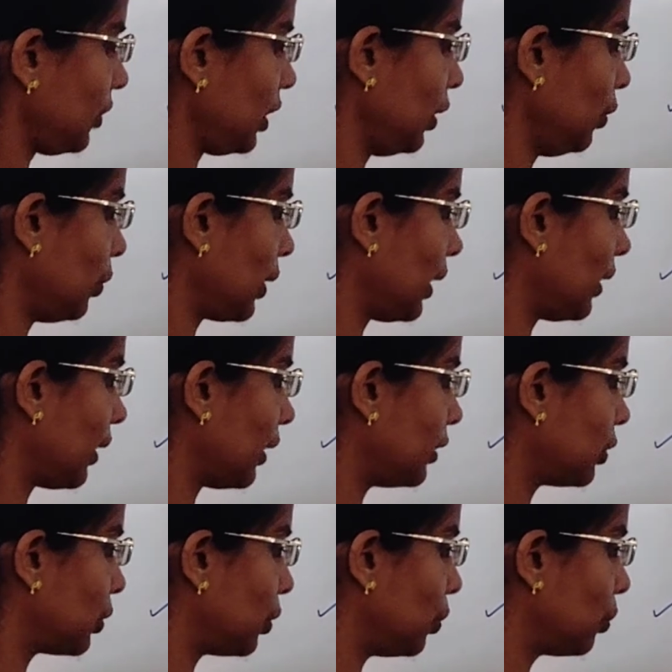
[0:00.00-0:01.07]
You can write
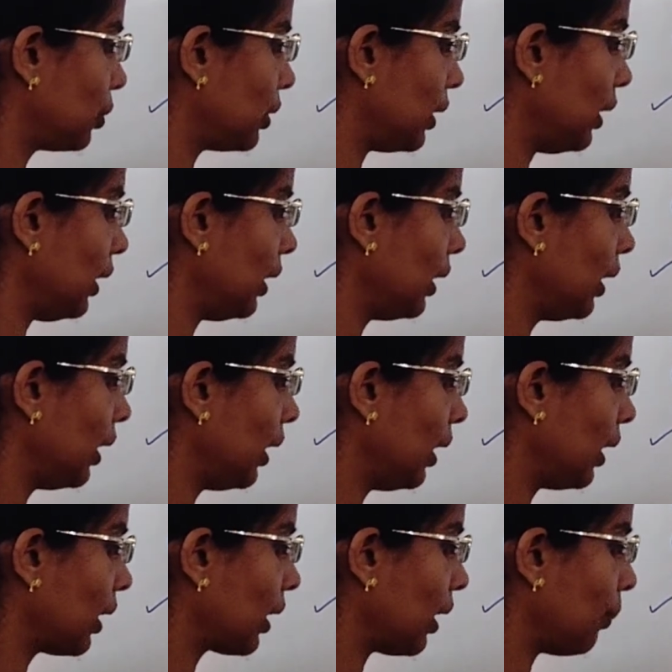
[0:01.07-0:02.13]

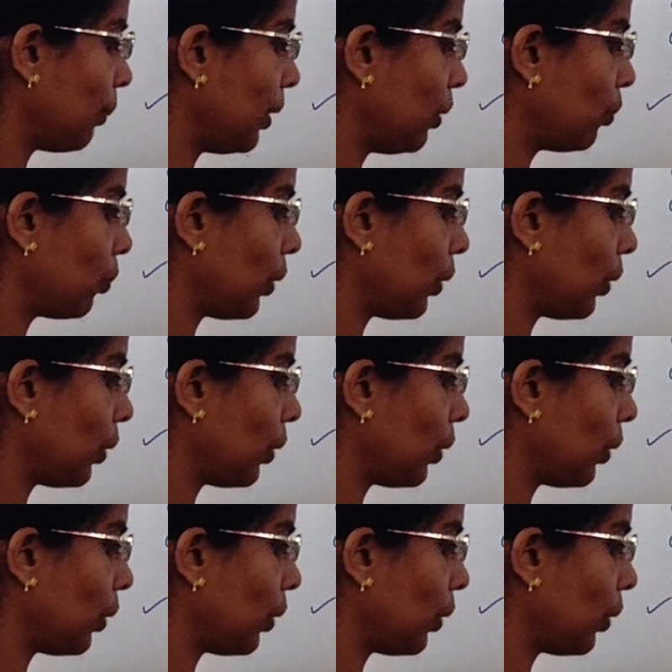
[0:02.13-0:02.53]
Q3 comma